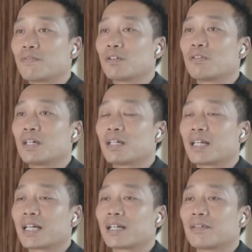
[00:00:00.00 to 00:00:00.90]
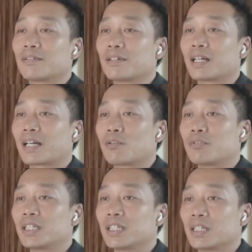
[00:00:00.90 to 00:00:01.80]
you are like a
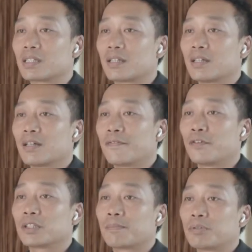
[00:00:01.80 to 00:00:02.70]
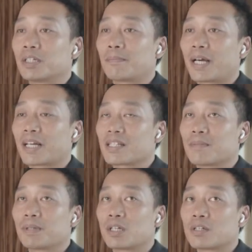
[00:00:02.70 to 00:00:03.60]
readers for the printed magazine
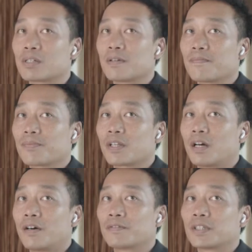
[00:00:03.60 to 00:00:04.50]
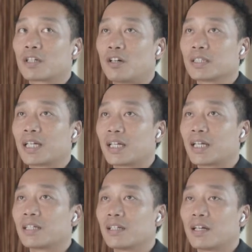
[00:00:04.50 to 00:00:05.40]
because of the content
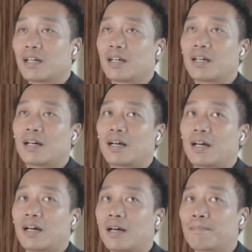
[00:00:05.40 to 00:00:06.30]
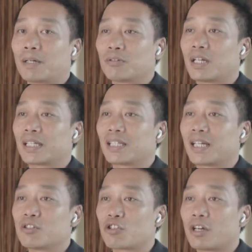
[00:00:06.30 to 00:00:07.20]
and about like the
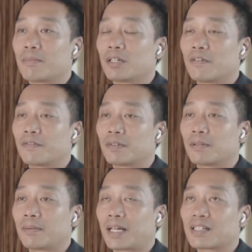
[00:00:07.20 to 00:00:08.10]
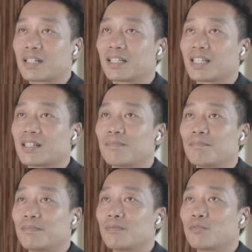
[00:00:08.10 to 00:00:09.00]
enjoyment of printed magazine, it doesn't
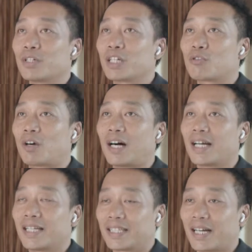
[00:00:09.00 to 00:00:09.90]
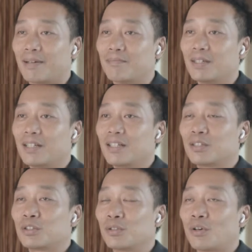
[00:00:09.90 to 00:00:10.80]
require them
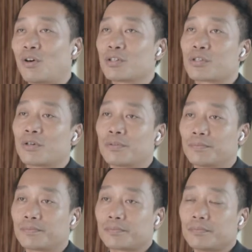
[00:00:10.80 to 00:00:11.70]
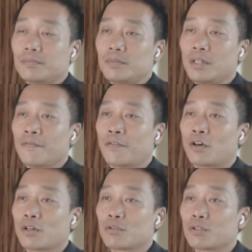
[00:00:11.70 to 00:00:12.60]
to also
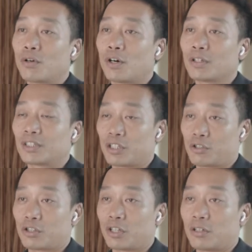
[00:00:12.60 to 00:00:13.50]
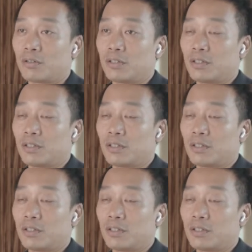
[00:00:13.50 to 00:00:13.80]
follow you on digital.